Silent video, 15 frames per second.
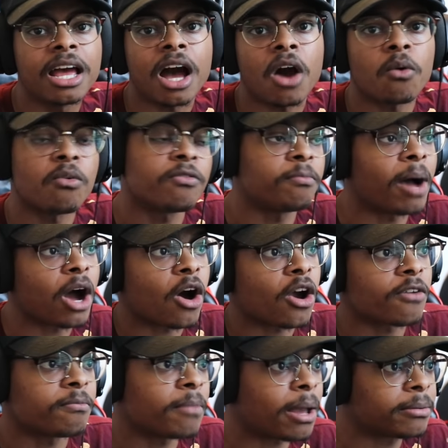Oh, if my
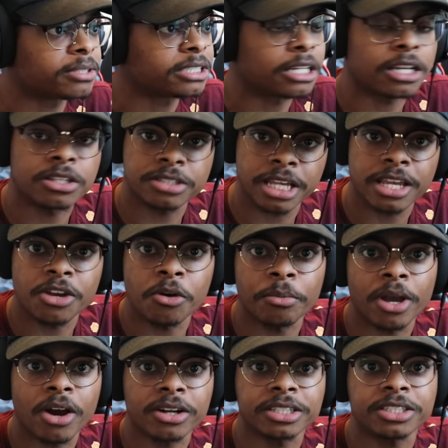if my son say he gonna be
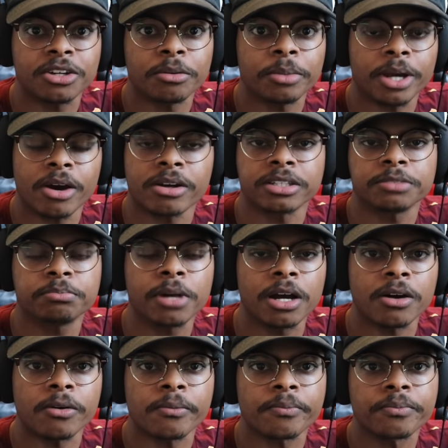an artist, he gonna be an artist,
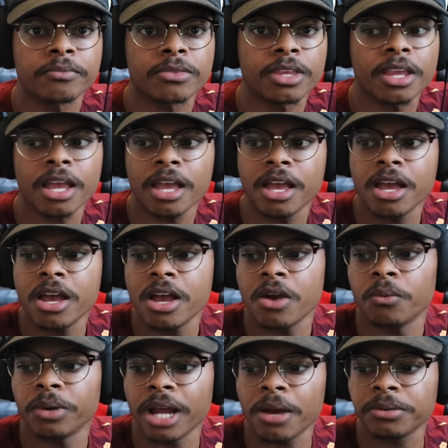bro.
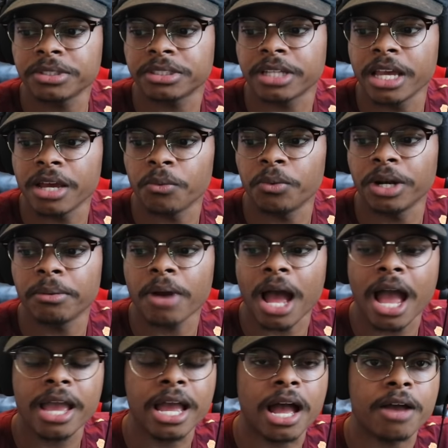When I was get when
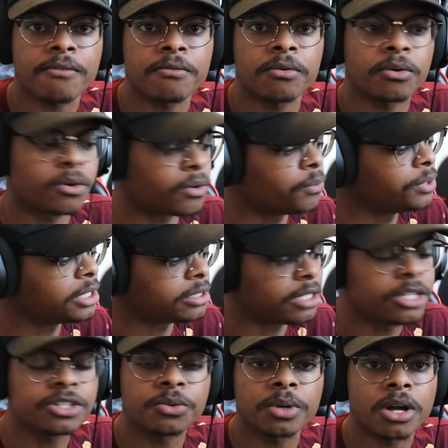I got when the
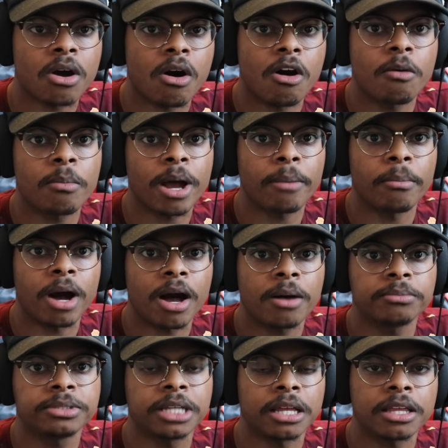teacher would call my mom
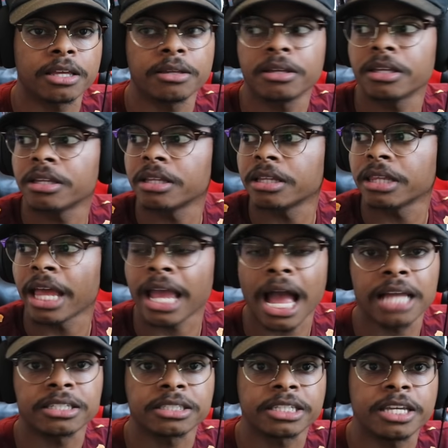telling like I
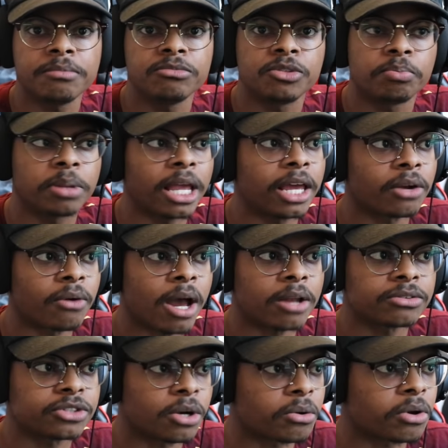just keep playing around,
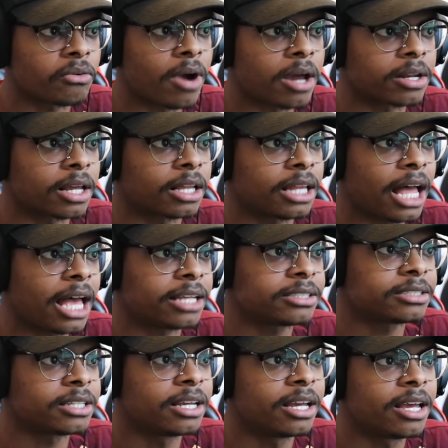joking around in class,
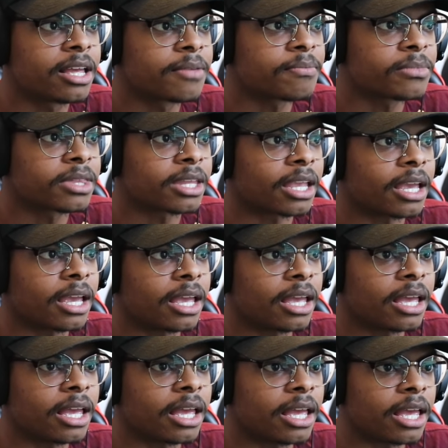
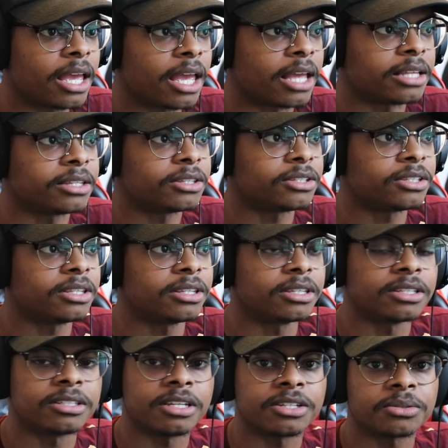and the
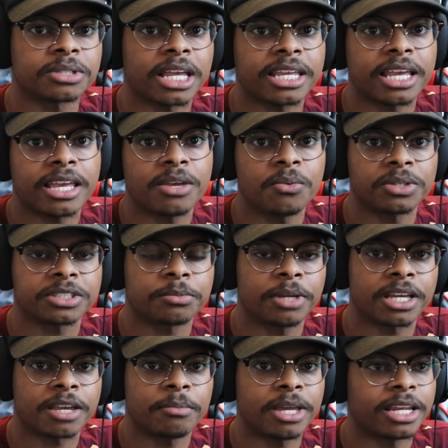teacher was like, "Yeah, he wants to be a
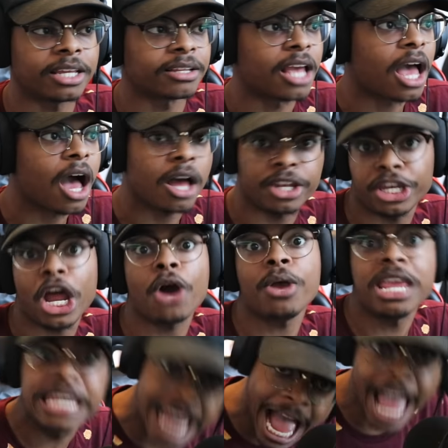comedian." No, he not.